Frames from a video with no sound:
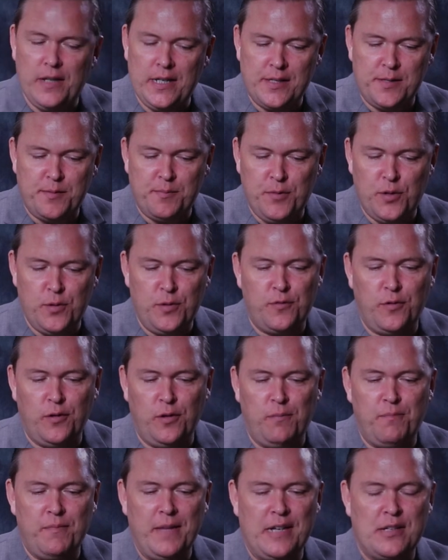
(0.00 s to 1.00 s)
these
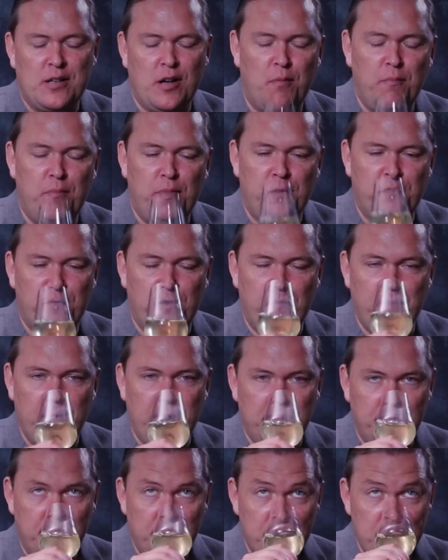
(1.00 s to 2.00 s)
beautiful examples from
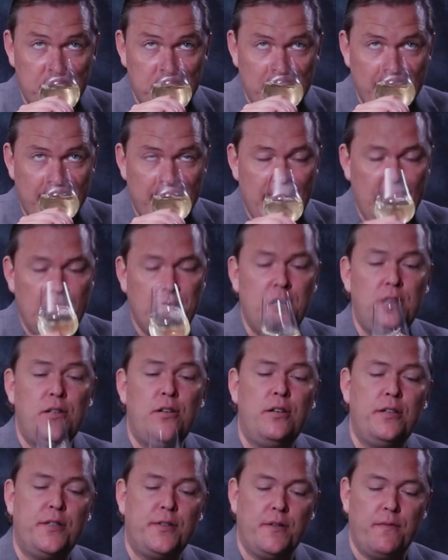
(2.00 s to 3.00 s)
the
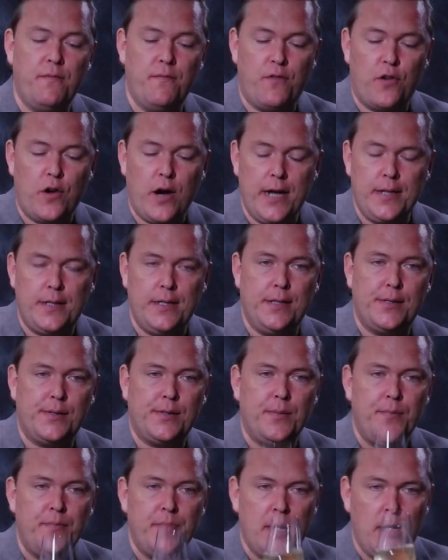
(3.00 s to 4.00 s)
indigenous
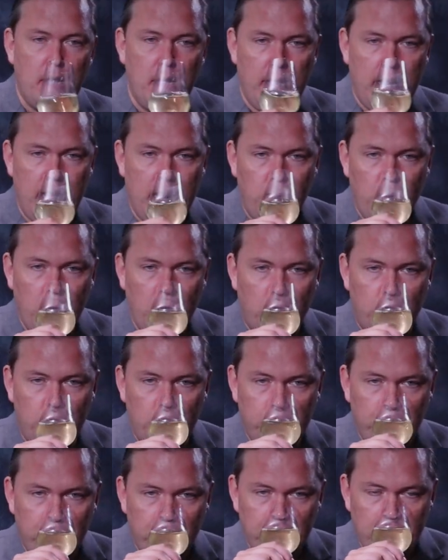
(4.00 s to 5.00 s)
varieties. Here we
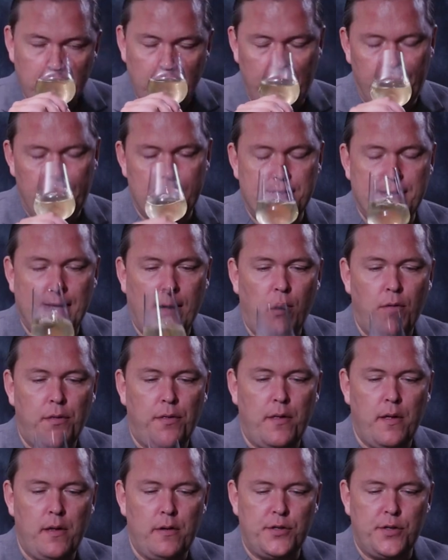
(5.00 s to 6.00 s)
are in the
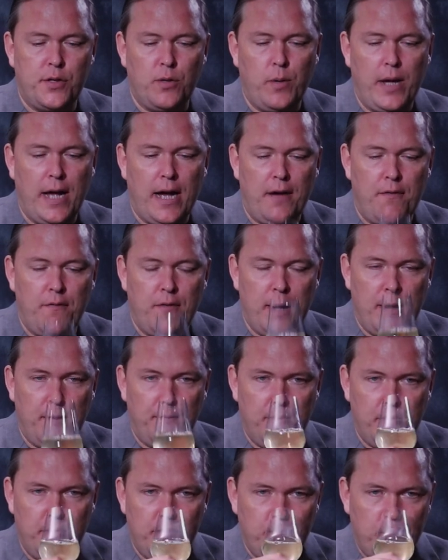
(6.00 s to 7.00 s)
south, so we have
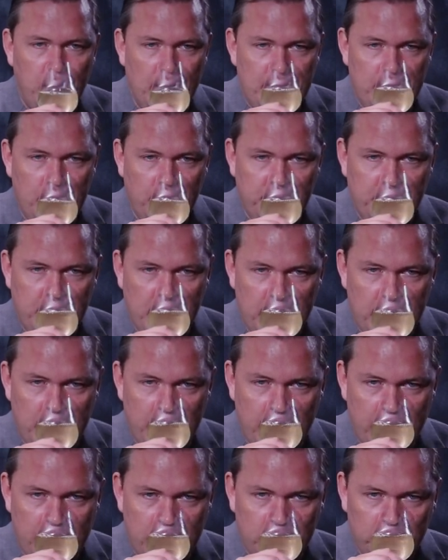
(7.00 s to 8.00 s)
plenty of sun in
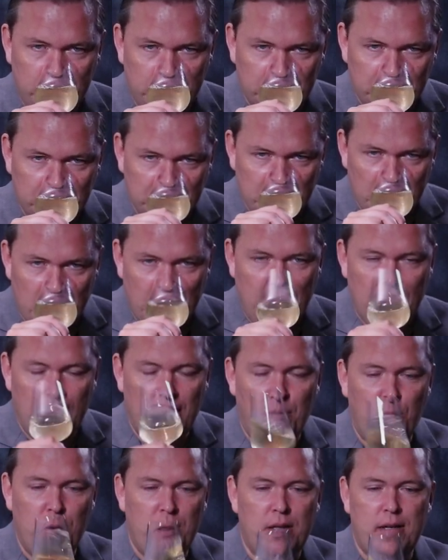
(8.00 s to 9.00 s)
here
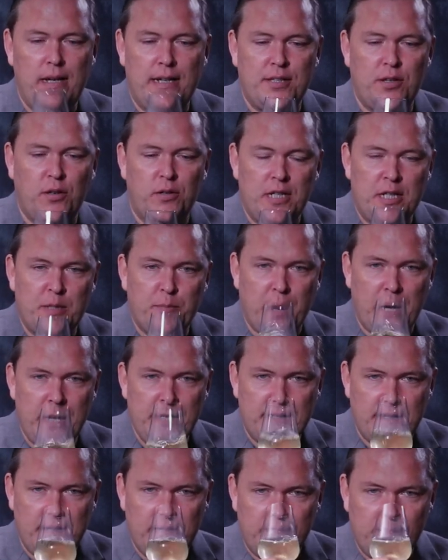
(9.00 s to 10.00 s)
with exotic
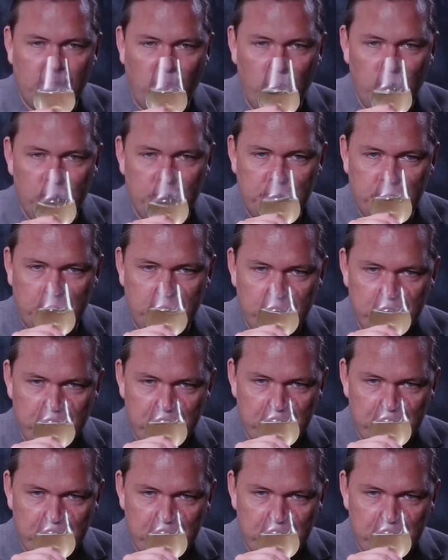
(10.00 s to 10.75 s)
spiciness, almost